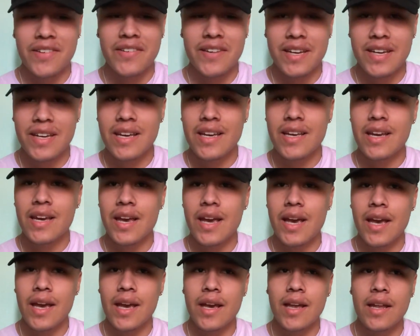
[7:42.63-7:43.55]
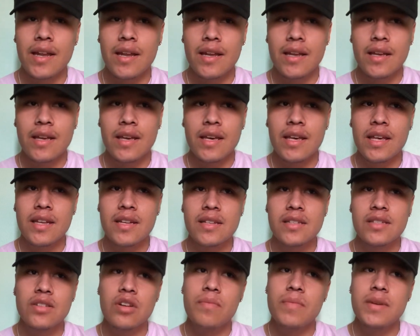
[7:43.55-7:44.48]
it, and he
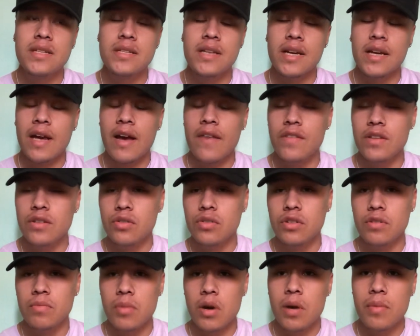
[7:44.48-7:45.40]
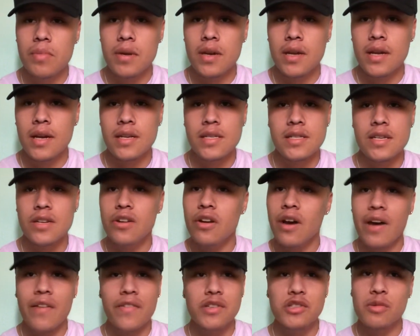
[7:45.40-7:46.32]
just told me, he's like, have you told your mom yet? And I said,
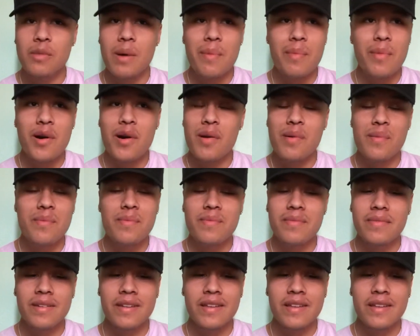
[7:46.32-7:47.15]
no, I haven't told my mom.